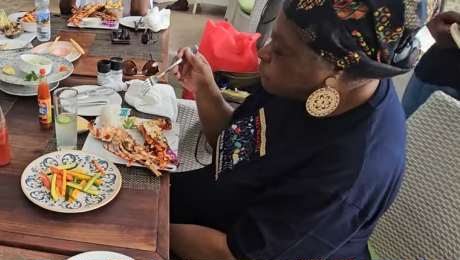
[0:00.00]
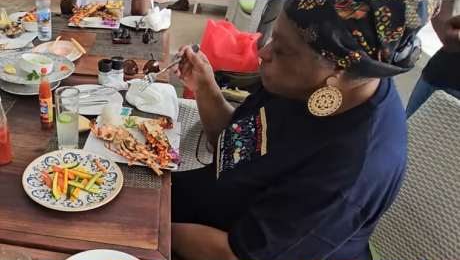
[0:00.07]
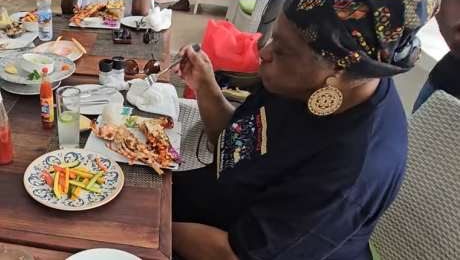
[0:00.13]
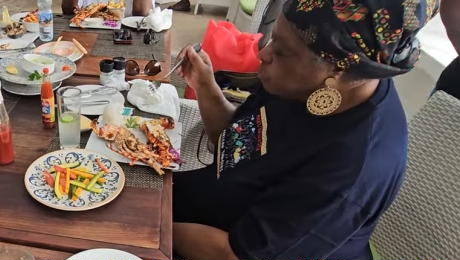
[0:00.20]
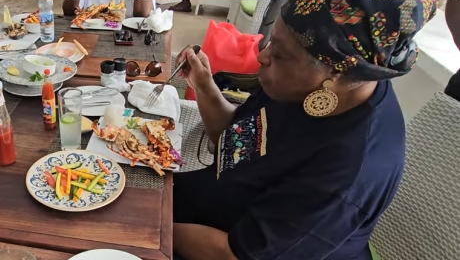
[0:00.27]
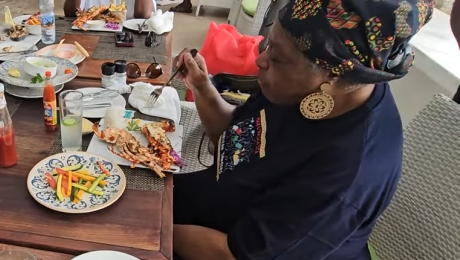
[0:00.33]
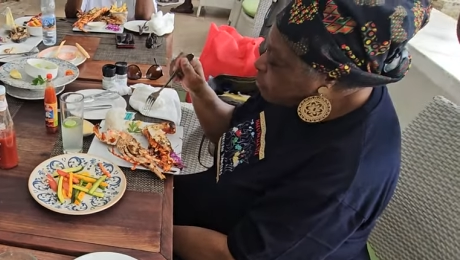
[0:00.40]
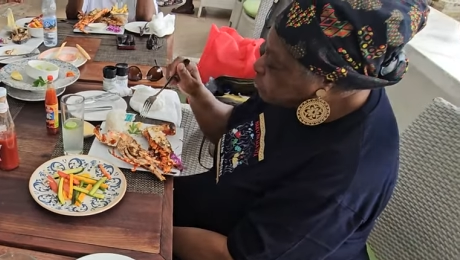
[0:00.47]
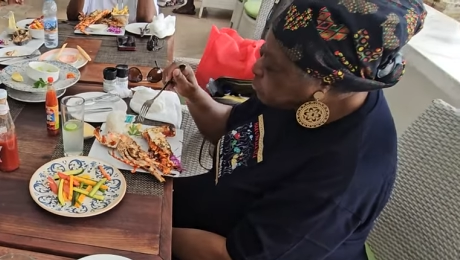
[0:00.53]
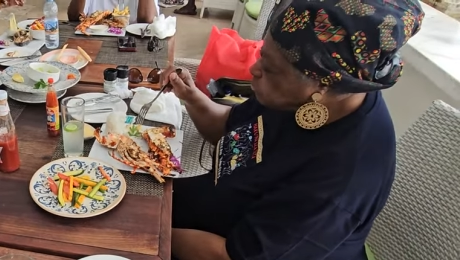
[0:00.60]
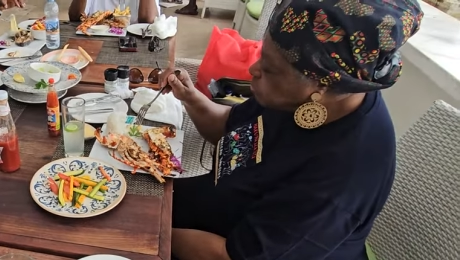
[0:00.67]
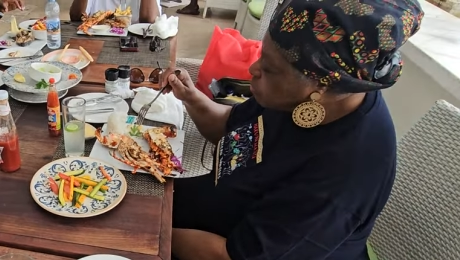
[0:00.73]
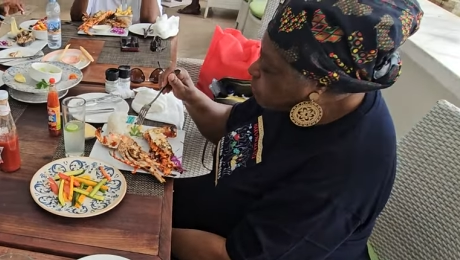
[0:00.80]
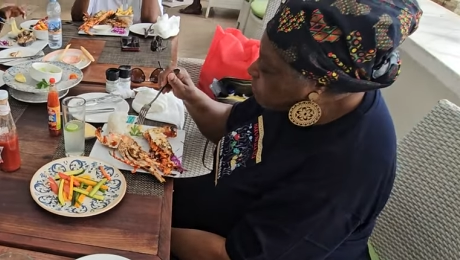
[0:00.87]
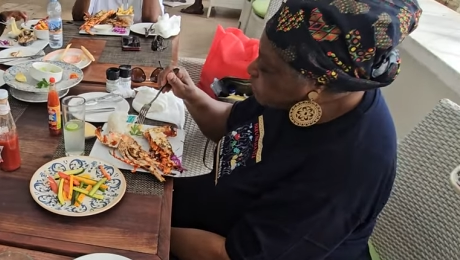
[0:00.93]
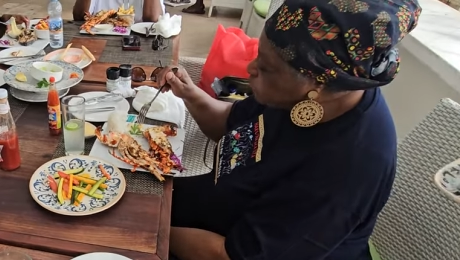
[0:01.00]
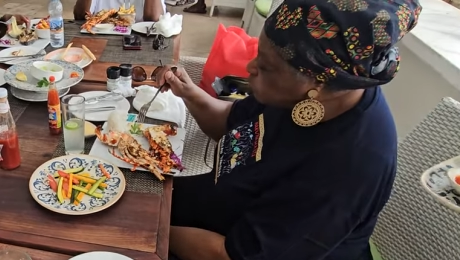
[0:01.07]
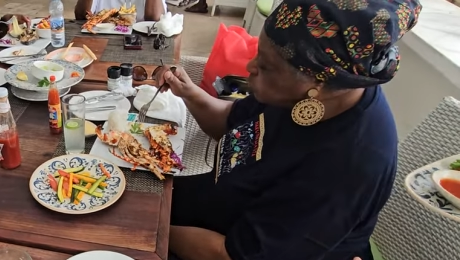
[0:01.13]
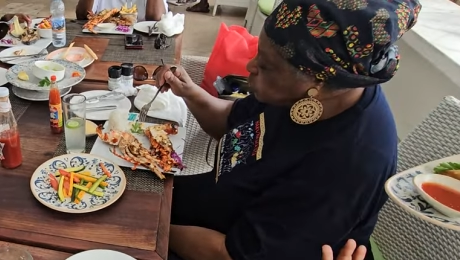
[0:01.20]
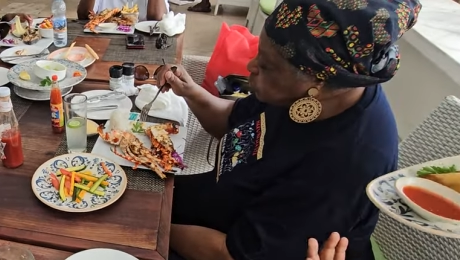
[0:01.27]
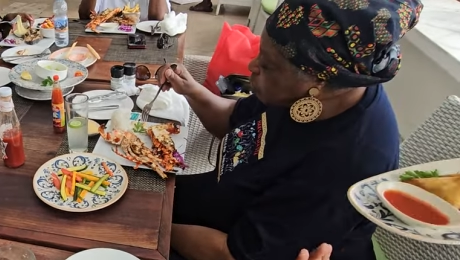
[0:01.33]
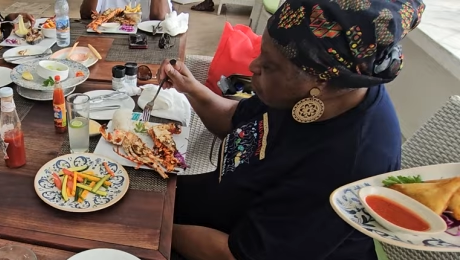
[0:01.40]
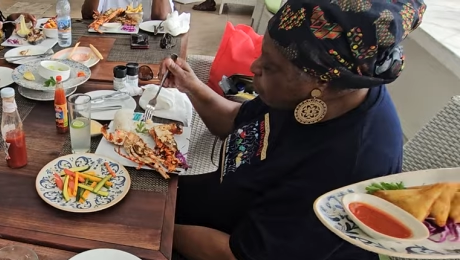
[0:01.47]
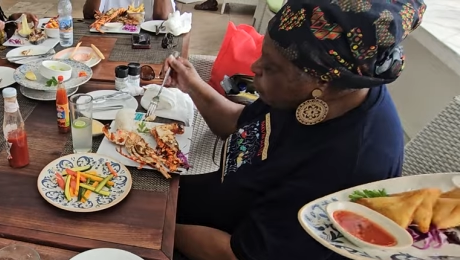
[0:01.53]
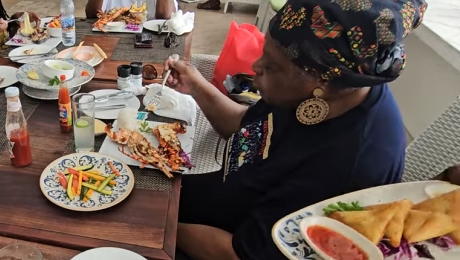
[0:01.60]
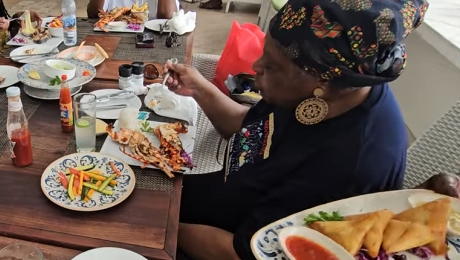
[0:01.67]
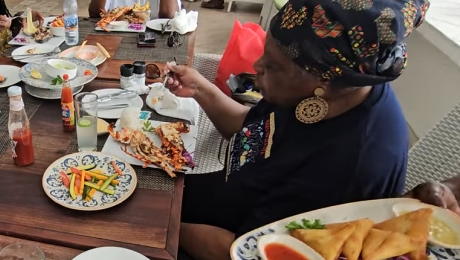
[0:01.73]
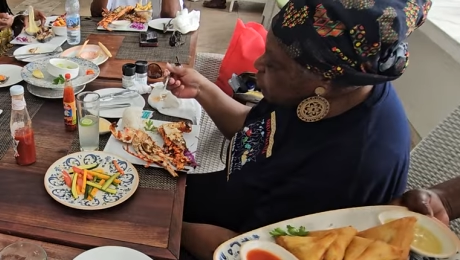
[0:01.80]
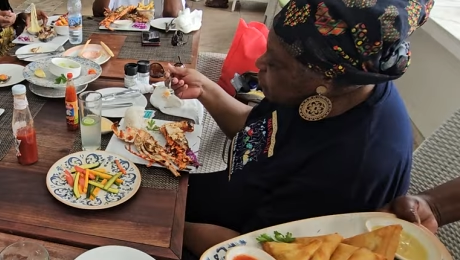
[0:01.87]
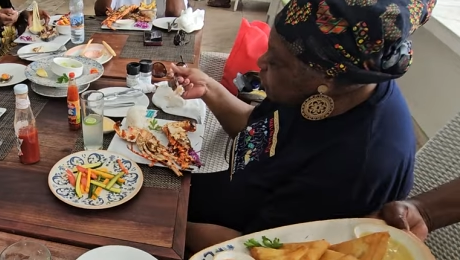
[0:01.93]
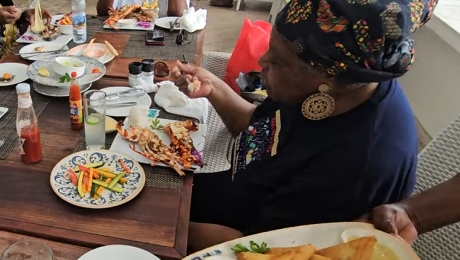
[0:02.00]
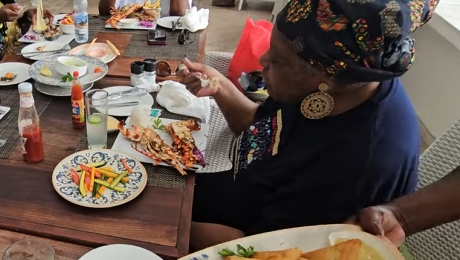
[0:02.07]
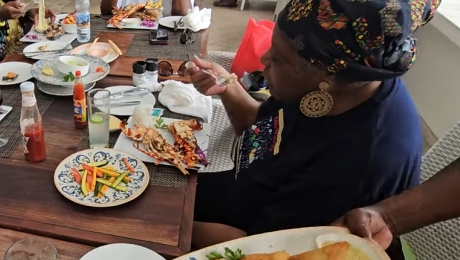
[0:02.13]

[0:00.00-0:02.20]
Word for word: you guys got to start, uh, uh, you know,